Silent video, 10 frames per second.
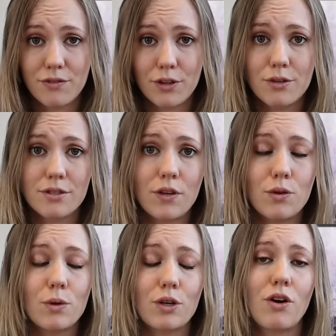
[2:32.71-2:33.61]
for those of
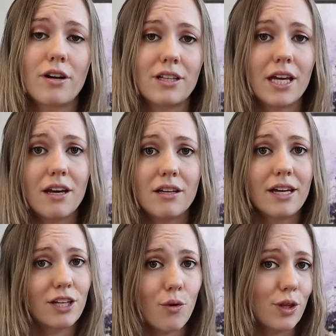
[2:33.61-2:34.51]
you who are chronically ill
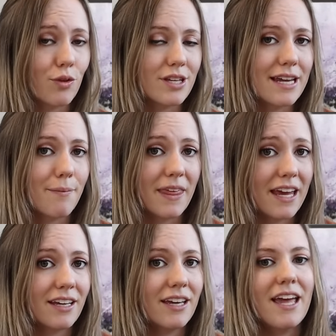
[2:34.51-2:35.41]
and going through the same
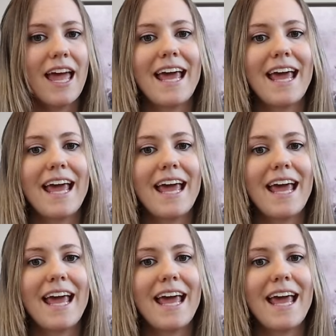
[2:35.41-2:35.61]
thing,